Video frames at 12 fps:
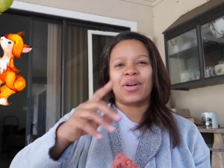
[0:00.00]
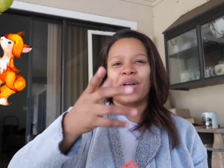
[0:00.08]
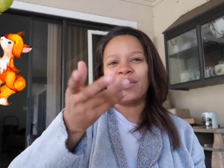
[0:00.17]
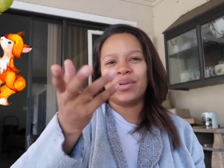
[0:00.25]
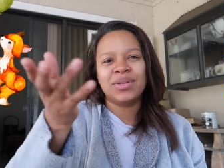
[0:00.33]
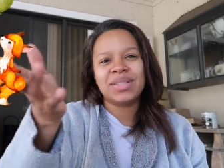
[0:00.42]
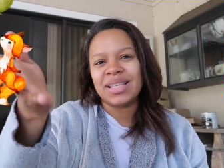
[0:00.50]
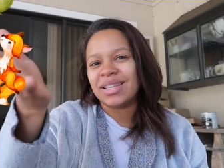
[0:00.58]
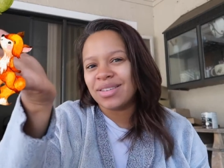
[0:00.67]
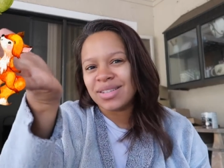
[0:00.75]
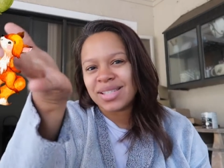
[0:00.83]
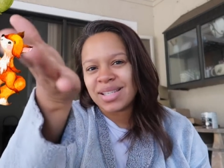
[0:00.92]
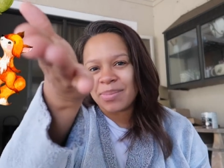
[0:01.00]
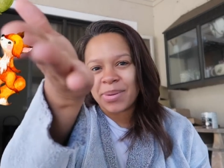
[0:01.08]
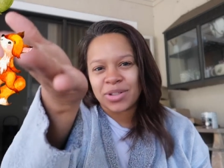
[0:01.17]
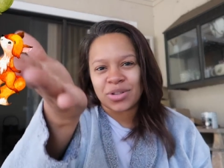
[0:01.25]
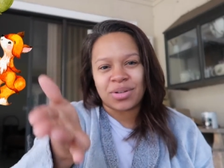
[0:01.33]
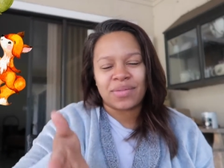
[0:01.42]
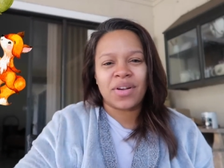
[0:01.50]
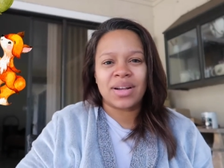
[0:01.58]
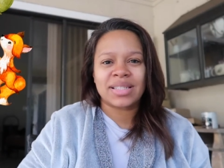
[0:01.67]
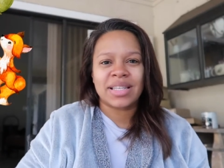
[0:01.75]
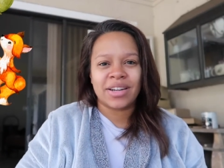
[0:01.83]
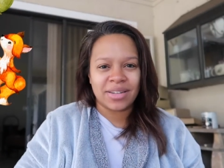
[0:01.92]
don't know, you see the picture of the
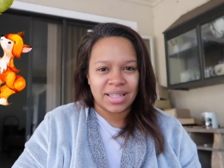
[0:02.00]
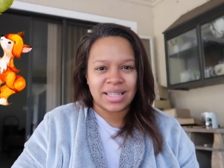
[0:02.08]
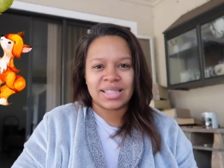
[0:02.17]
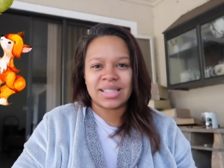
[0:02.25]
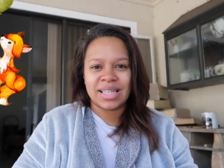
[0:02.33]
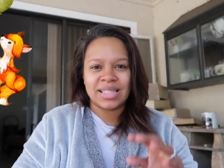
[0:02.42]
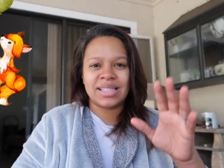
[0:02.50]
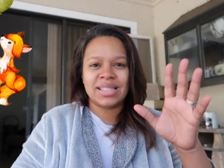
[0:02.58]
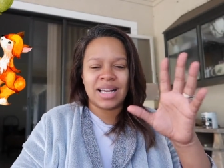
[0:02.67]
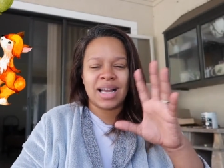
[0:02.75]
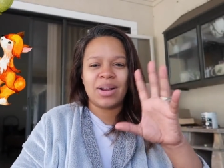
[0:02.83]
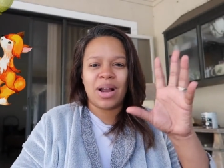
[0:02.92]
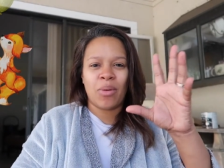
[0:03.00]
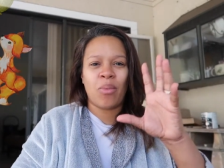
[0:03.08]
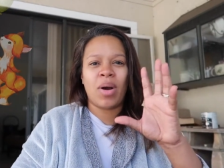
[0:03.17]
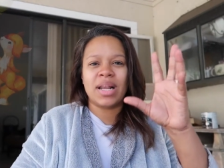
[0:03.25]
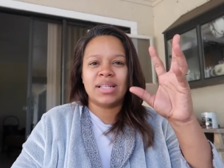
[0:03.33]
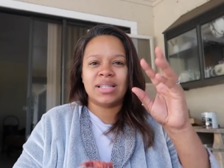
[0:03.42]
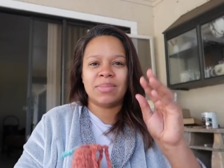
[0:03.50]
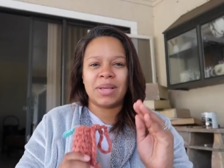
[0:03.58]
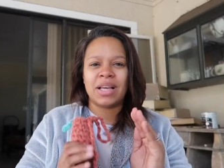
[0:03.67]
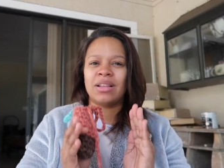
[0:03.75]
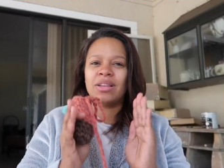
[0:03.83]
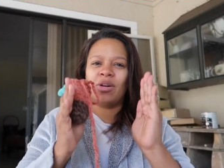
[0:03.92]
fox here, like I want it to
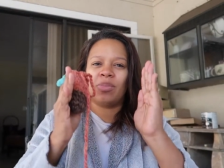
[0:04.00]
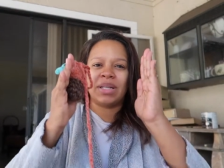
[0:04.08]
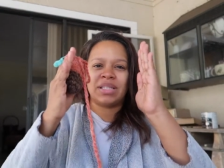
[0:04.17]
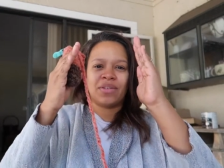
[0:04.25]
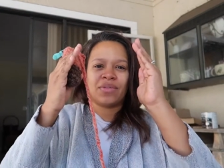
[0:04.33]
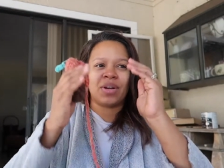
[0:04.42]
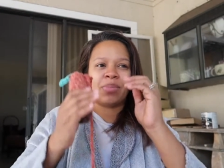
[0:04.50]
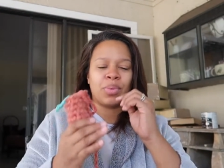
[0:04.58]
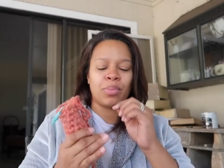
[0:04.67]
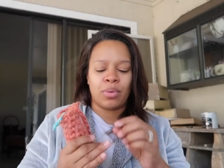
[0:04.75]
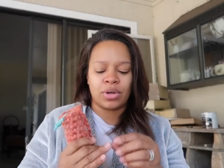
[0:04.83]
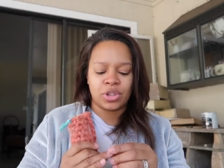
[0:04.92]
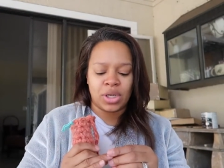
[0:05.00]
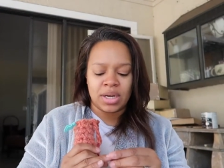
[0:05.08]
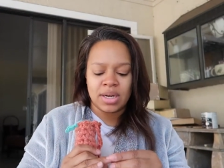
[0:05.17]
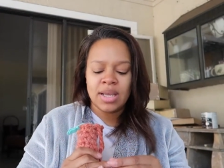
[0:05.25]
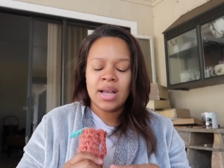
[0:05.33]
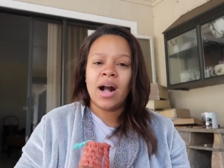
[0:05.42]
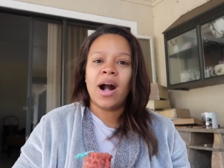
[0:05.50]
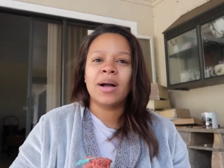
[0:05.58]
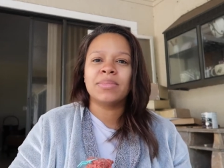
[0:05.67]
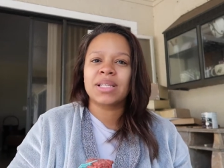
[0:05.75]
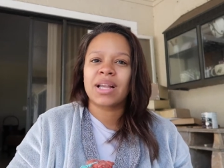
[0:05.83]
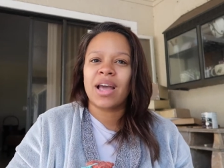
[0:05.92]
be a little bit different in proportion
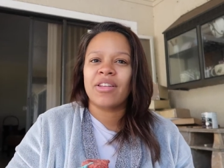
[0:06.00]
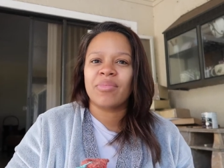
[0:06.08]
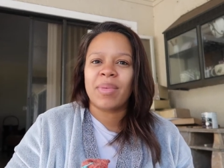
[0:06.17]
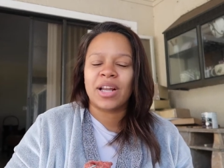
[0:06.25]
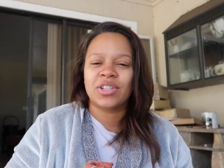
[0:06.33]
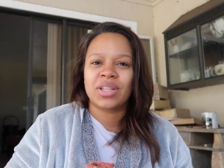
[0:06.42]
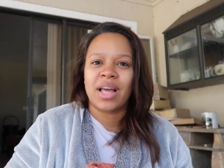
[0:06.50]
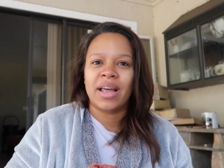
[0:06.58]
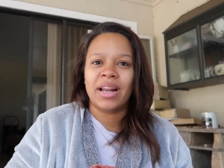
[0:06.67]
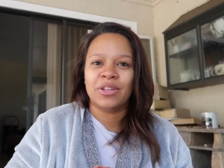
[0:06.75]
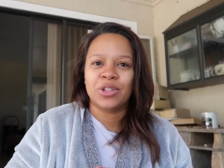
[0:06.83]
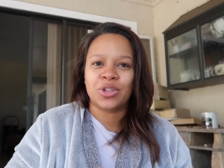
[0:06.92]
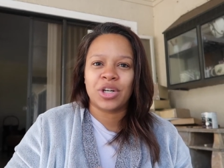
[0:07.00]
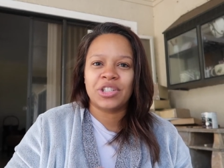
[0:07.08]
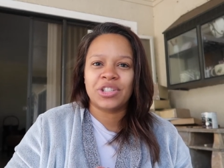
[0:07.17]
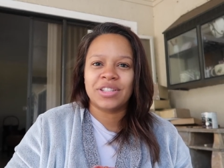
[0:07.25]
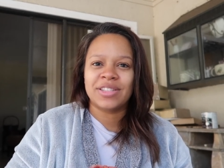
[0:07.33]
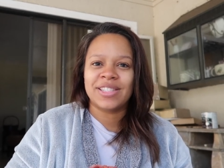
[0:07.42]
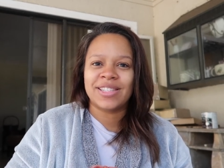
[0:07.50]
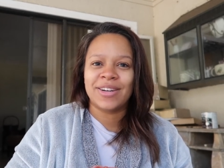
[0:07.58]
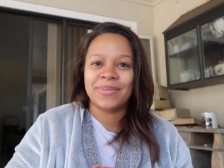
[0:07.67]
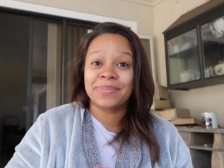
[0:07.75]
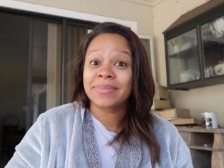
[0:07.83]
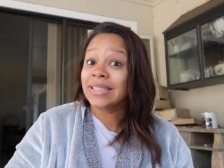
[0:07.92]
to kind of match that illustration.
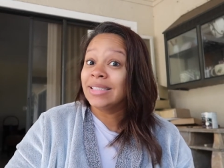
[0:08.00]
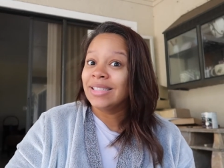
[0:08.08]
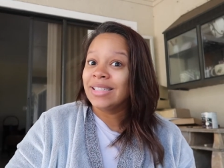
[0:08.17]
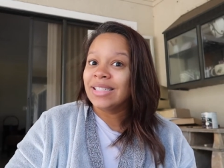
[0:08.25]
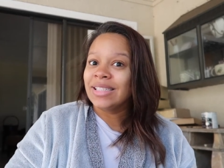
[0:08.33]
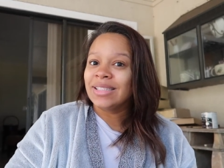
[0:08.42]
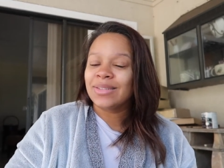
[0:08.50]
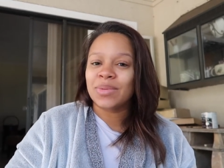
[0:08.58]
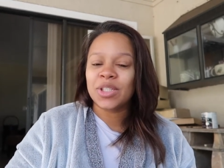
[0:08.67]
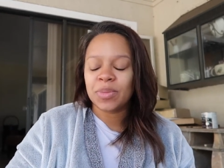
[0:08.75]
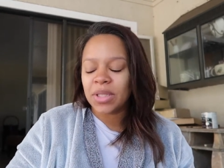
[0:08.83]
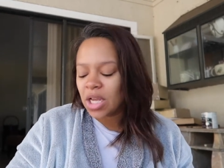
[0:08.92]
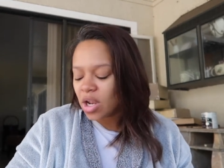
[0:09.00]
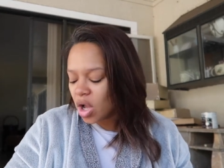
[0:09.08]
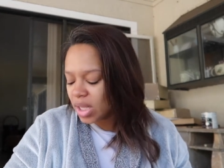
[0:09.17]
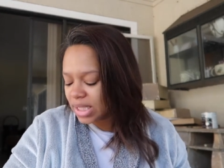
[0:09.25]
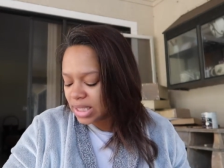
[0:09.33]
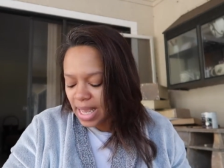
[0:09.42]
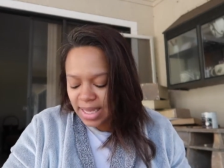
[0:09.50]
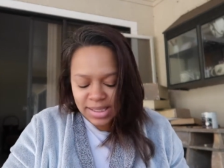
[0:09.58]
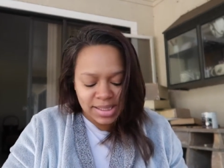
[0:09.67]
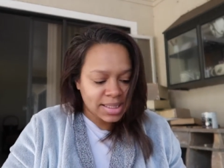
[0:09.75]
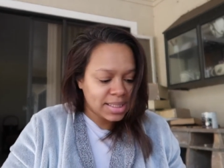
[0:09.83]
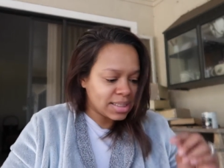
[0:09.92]
So wish me luck on the
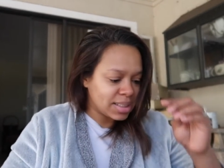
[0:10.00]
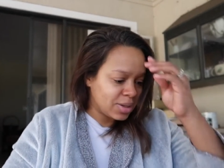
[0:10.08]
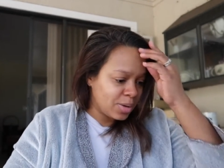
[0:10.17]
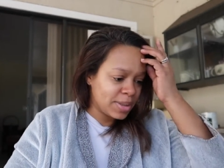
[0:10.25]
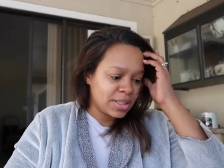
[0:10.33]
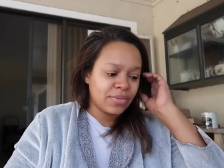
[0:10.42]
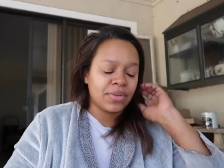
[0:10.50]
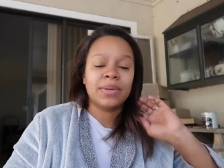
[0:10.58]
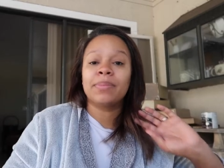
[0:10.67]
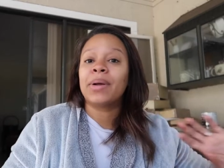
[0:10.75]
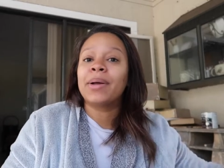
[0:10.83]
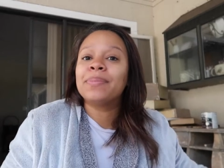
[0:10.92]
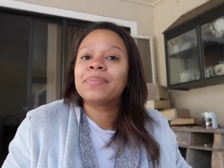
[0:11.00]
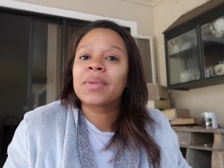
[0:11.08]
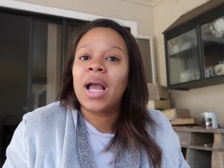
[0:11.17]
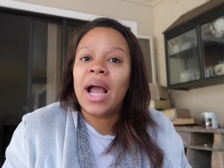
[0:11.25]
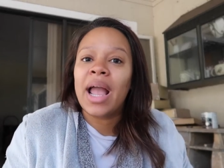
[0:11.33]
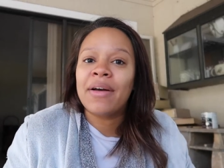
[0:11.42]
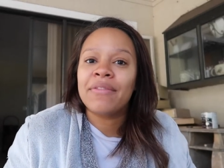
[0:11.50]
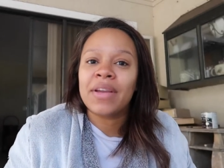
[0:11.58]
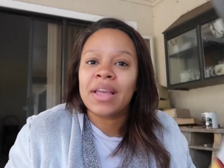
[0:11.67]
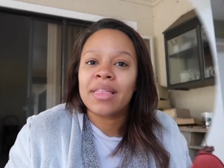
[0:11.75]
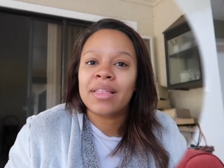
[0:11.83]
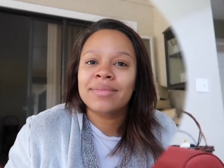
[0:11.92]
legs because that's a little bit different, but I have faith.